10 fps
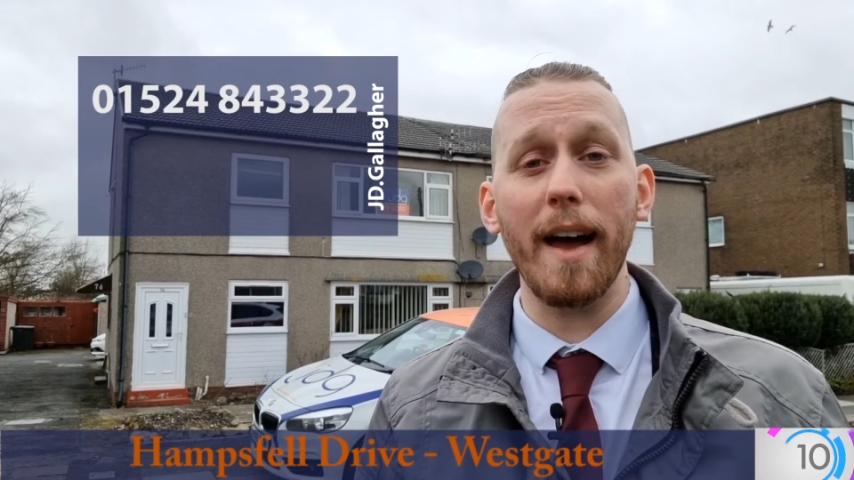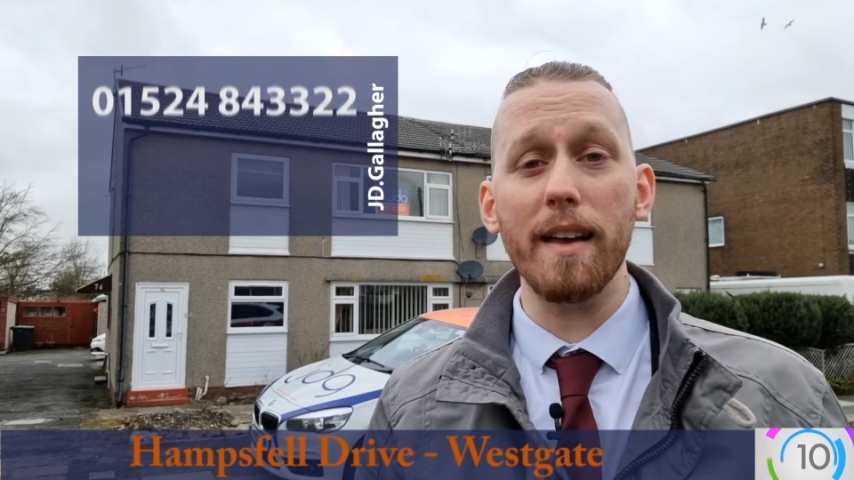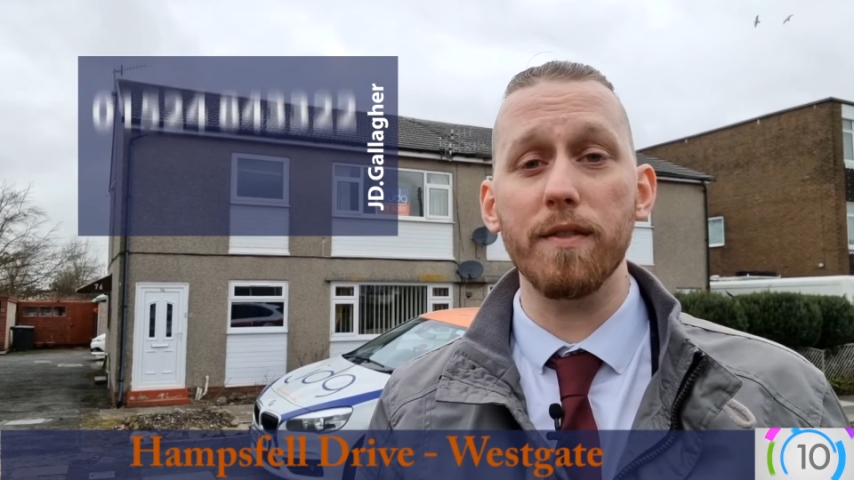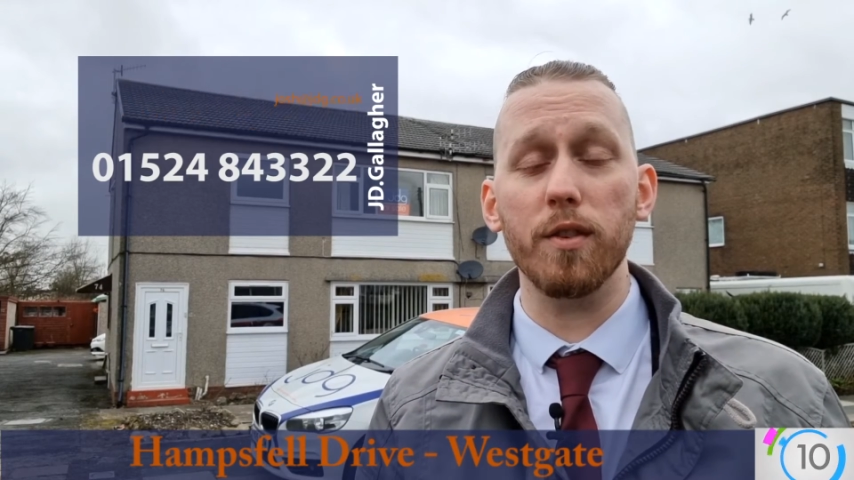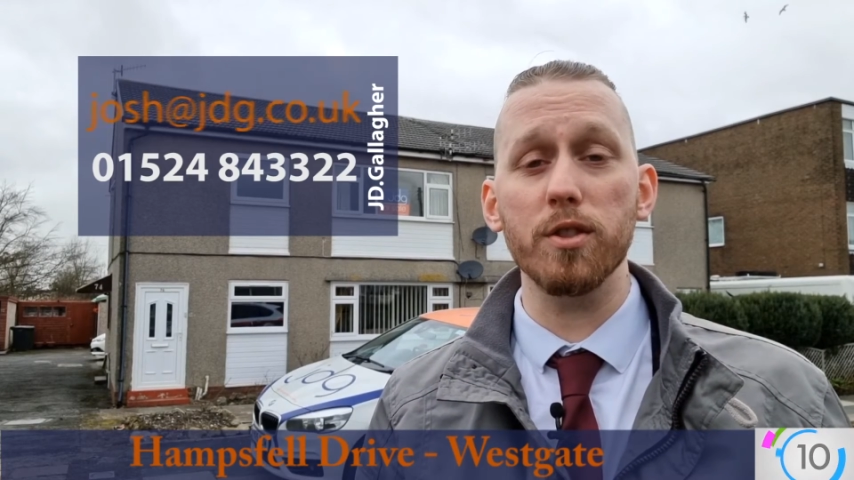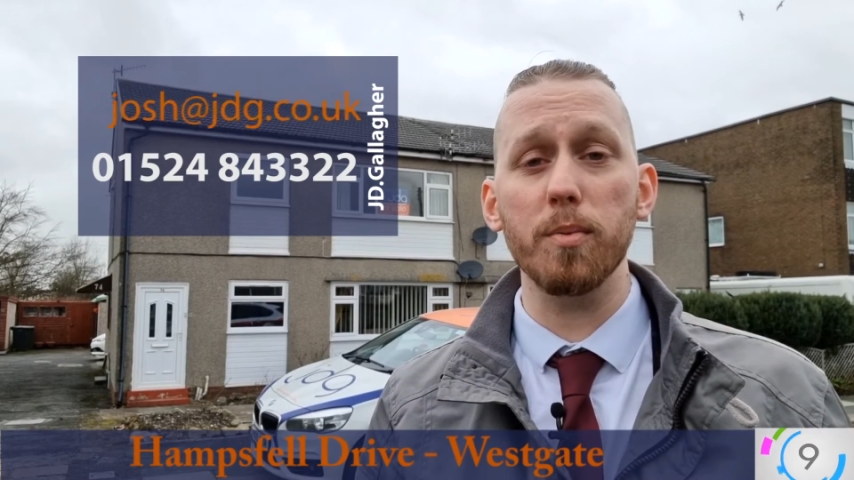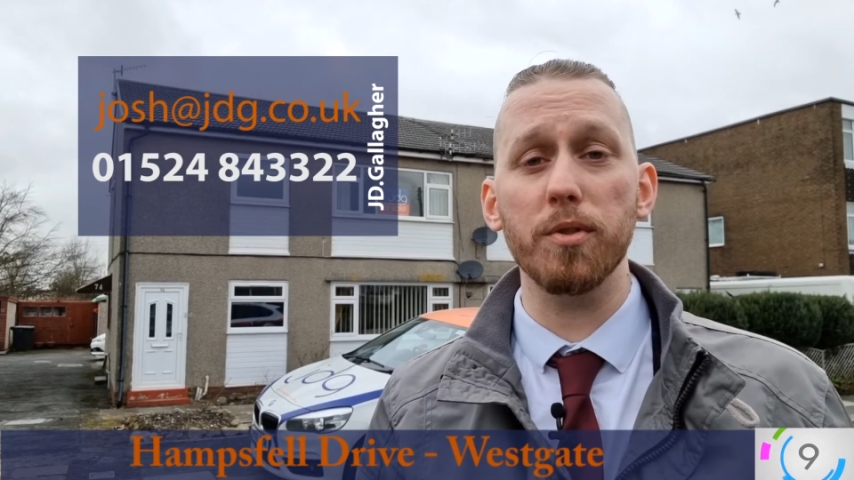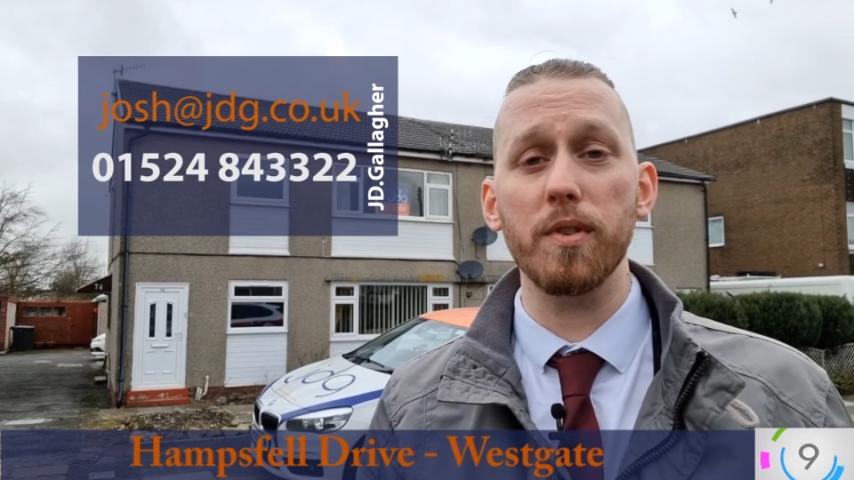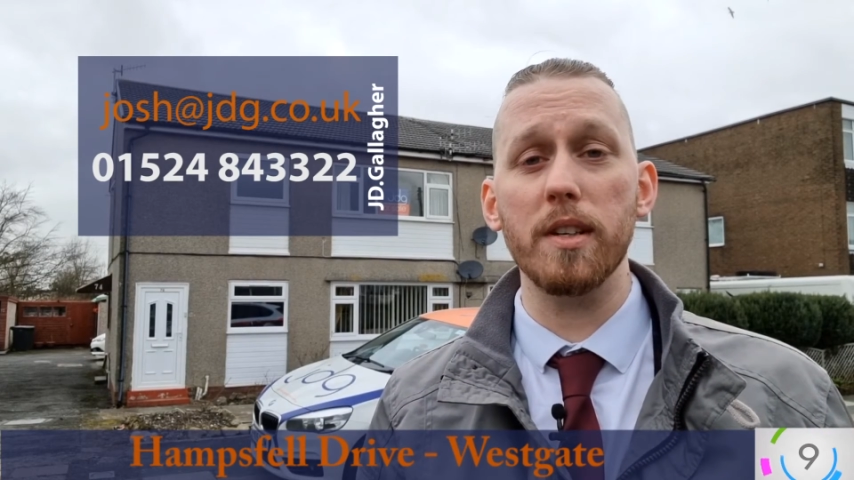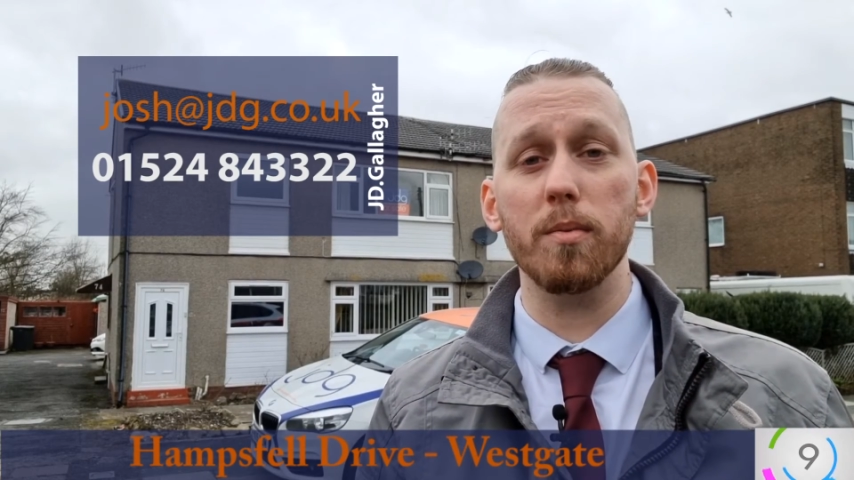
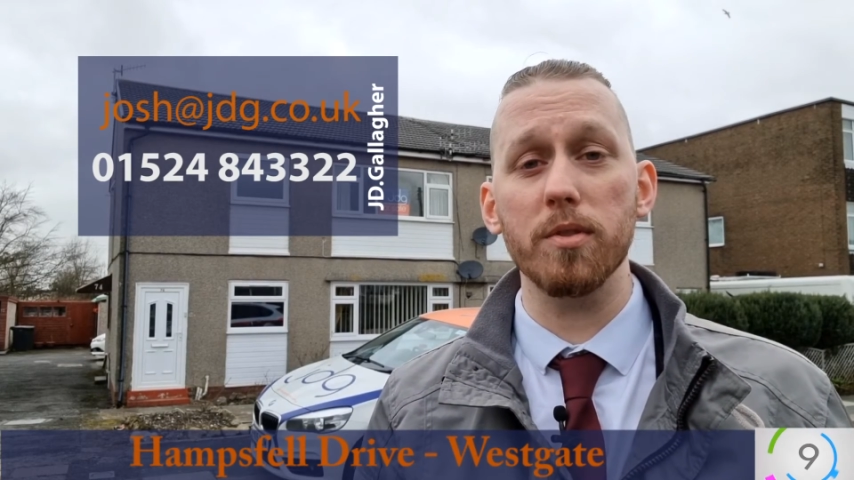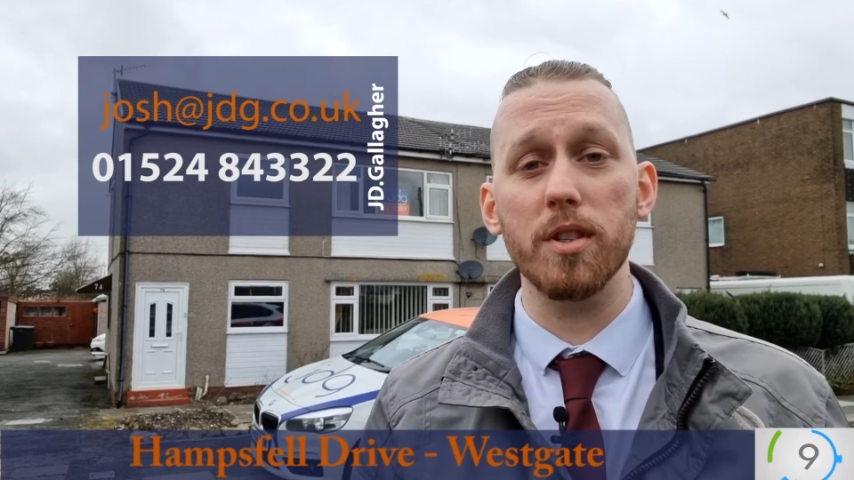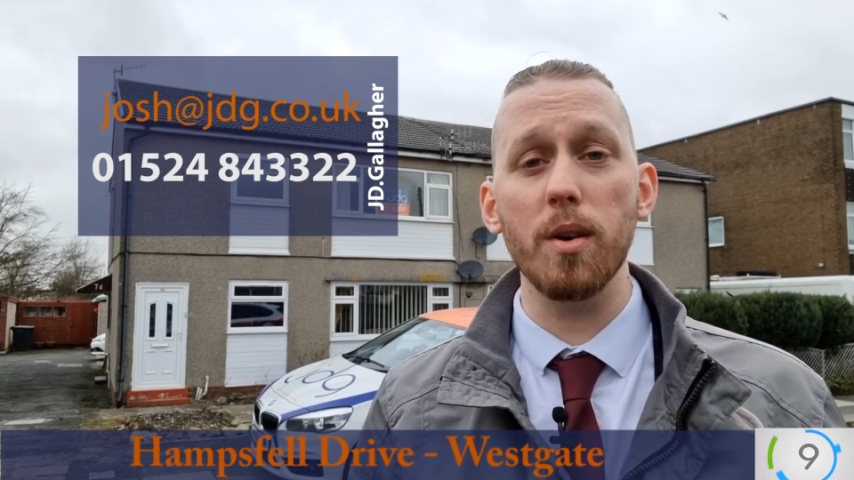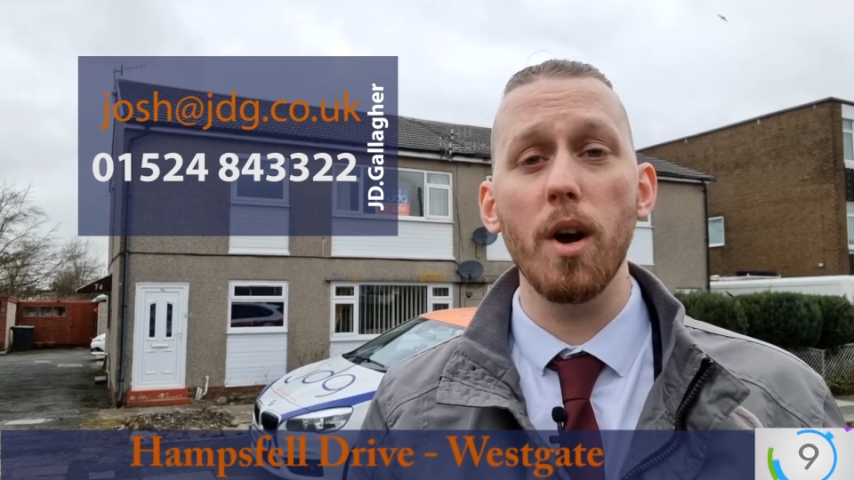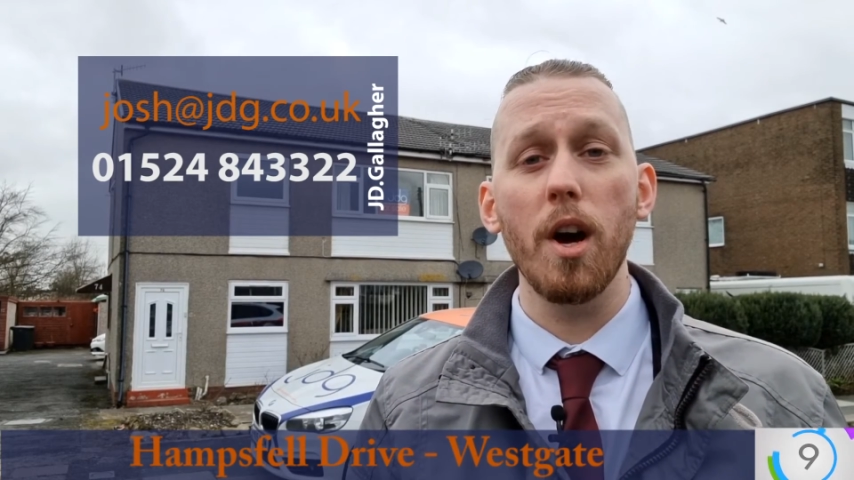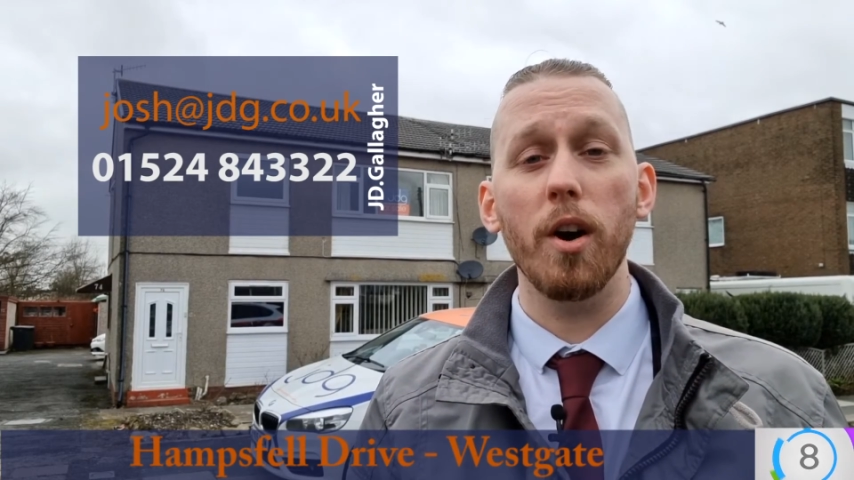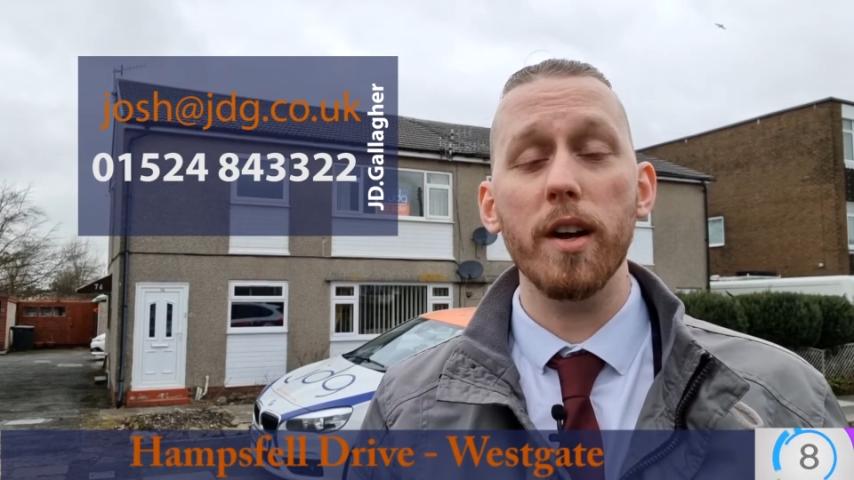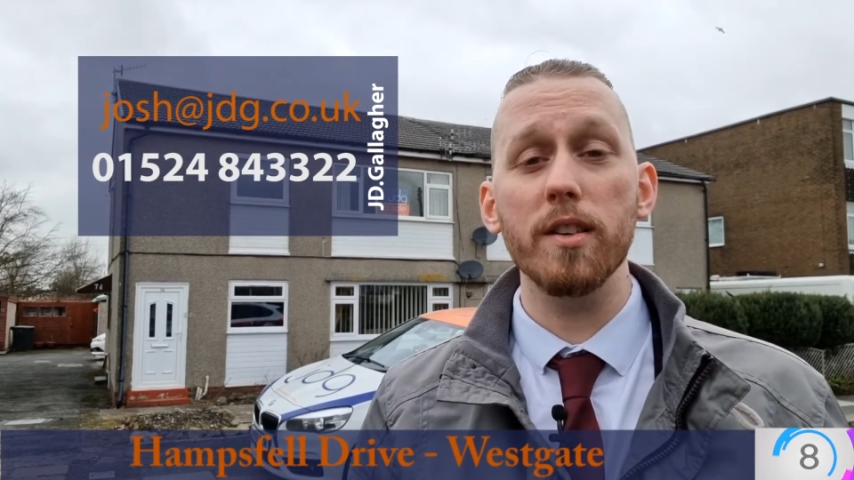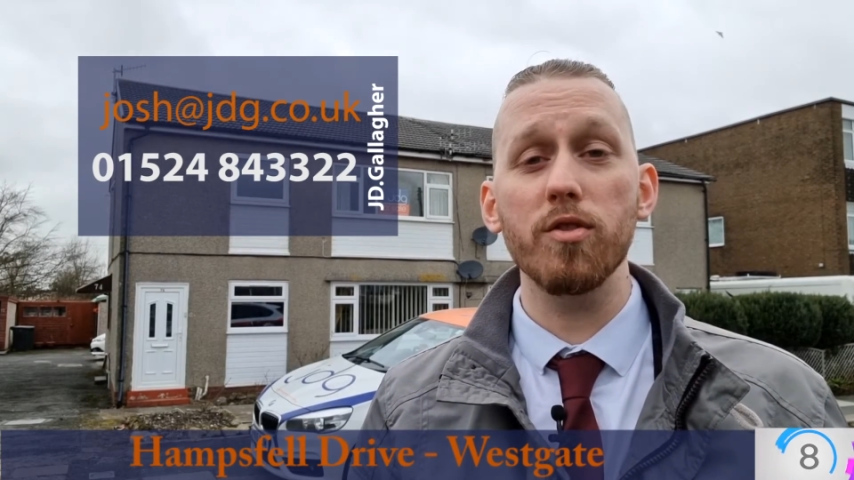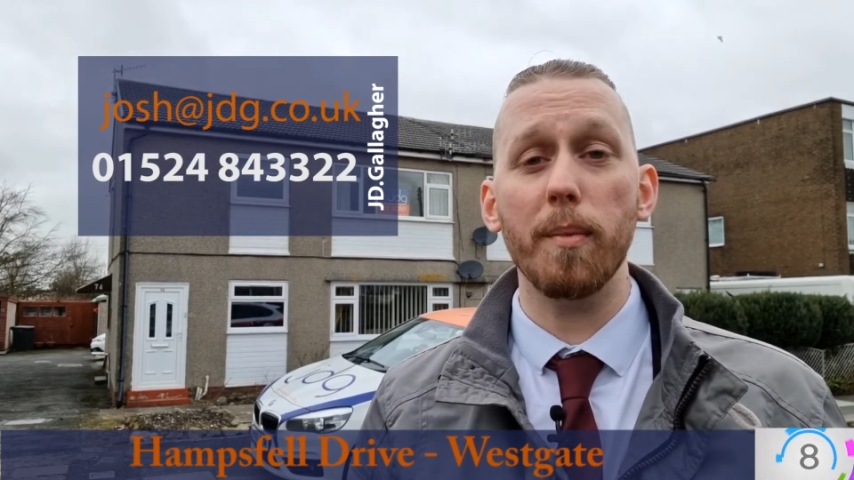843322, or
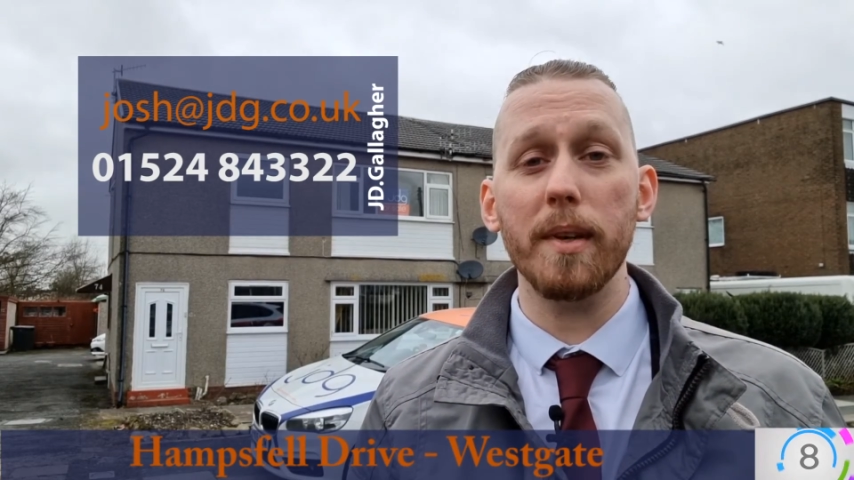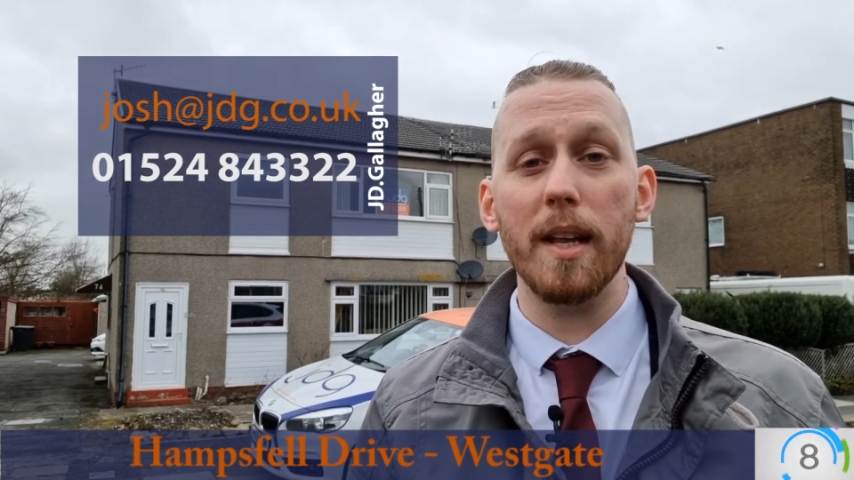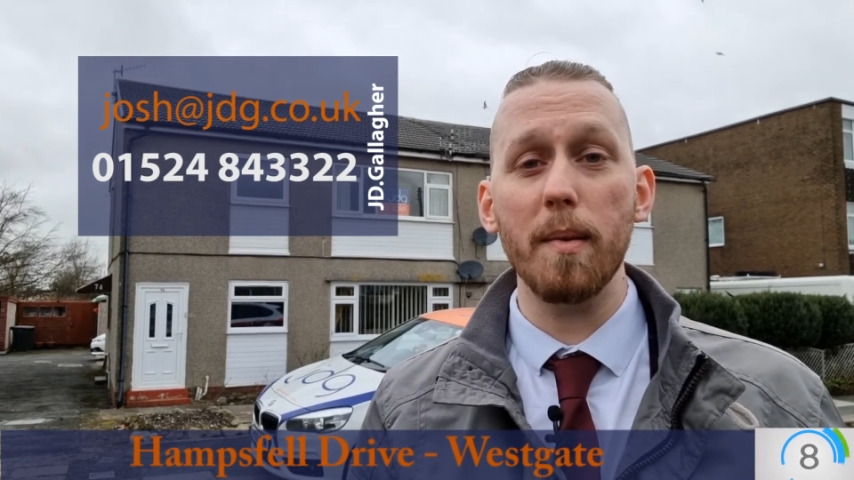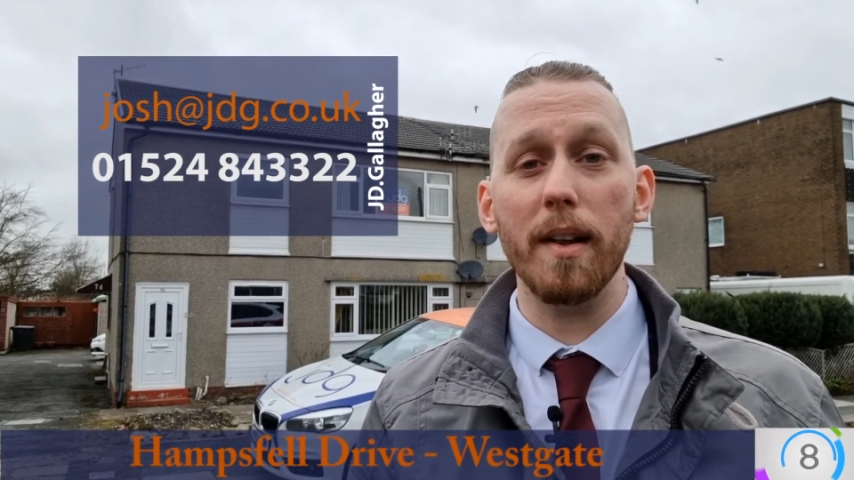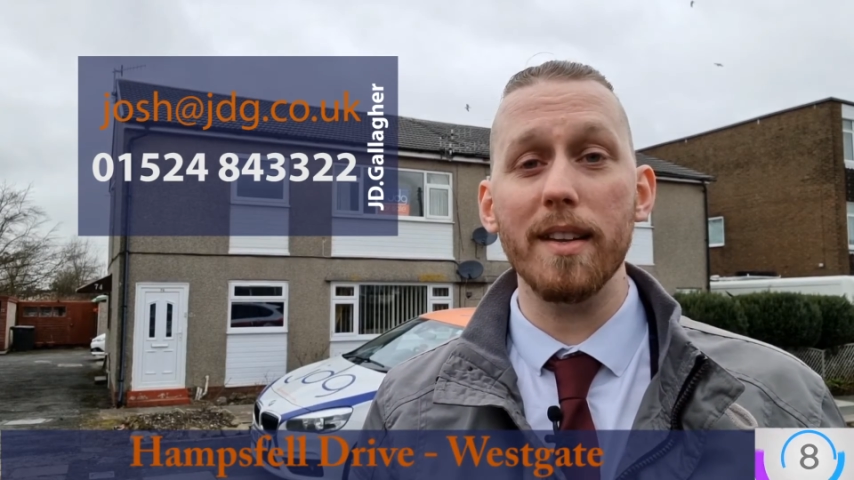you can drop me an email.